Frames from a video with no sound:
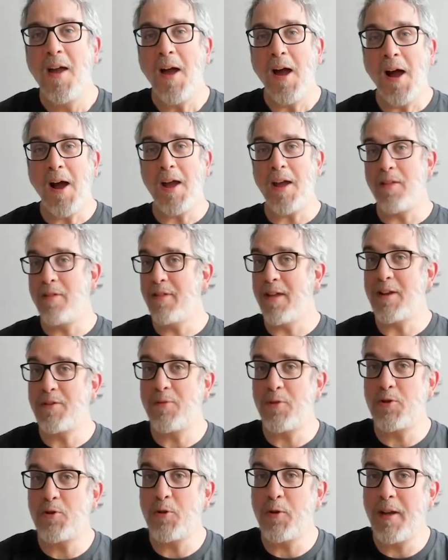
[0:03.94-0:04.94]
Hi,
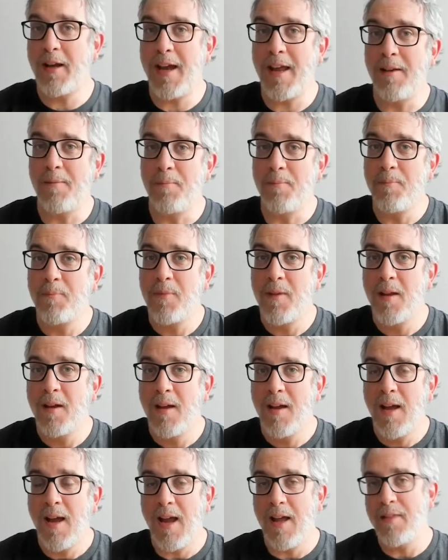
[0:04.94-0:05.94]
thanks for tuning in.
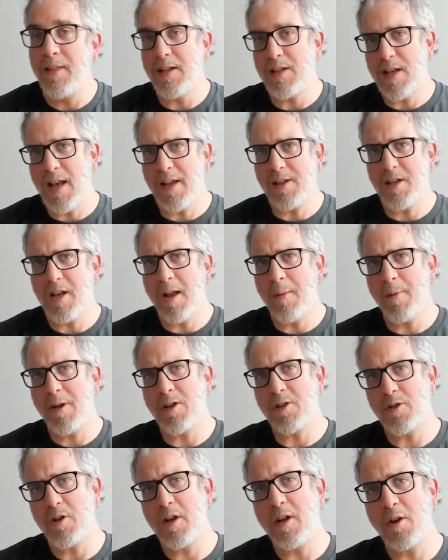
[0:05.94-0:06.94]
In this lesson I'm
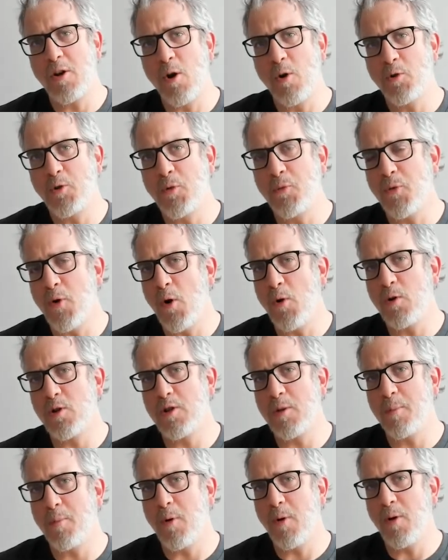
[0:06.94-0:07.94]
actually going to
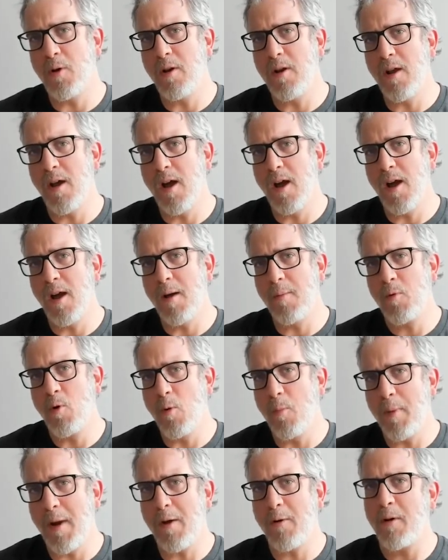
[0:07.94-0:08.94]
focus upon
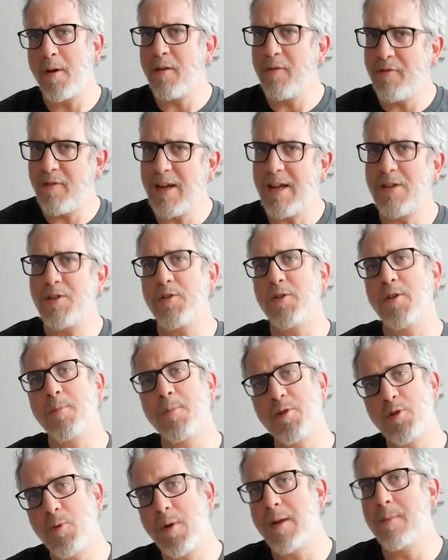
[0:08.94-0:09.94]
comparing a feature
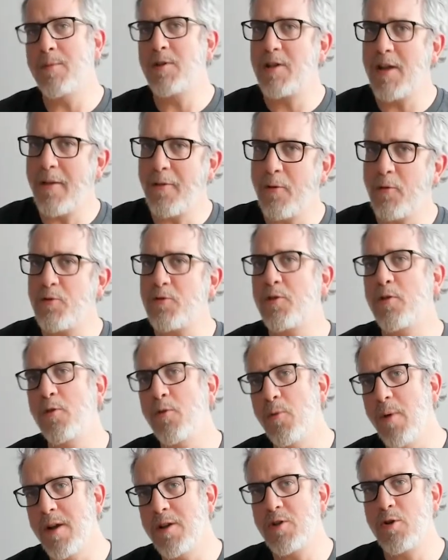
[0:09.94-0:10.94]
between Magento
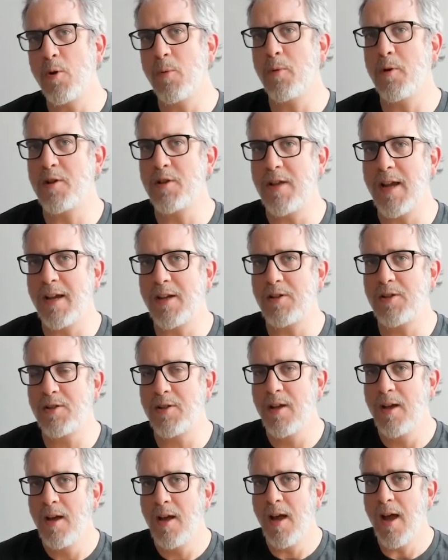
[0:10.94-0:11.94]
2 and Shopware
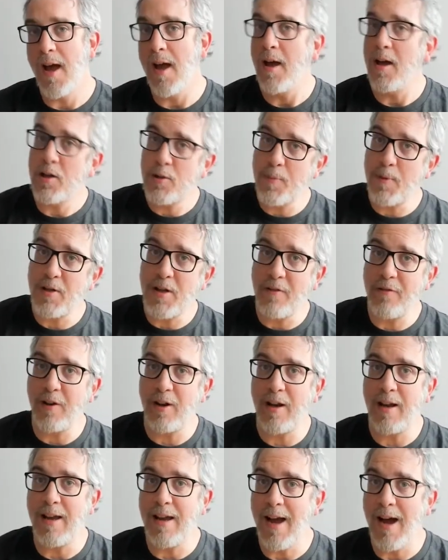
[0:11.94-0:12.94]
6,
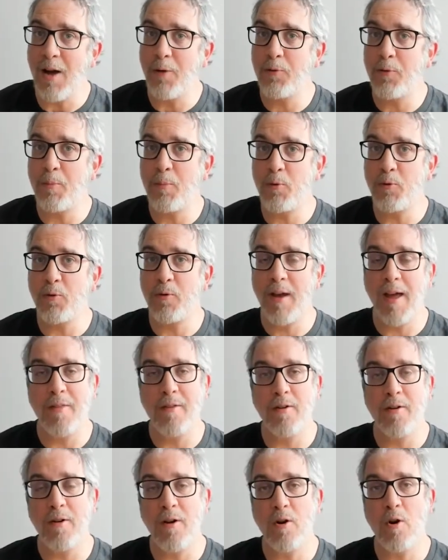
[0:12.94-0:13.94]
specifically how to put
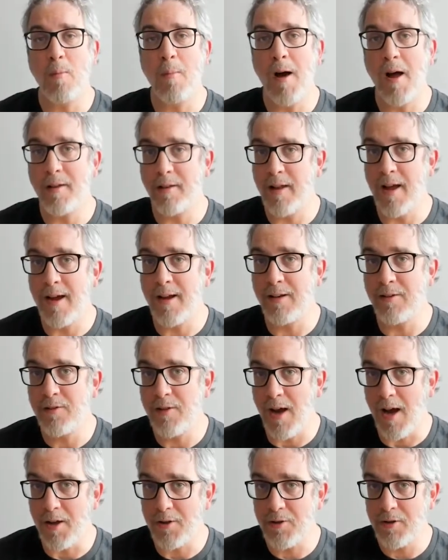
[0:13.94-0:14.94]
together a command line
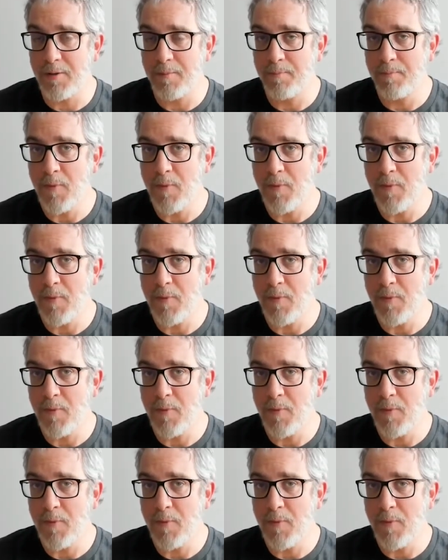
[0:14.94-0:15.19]
task.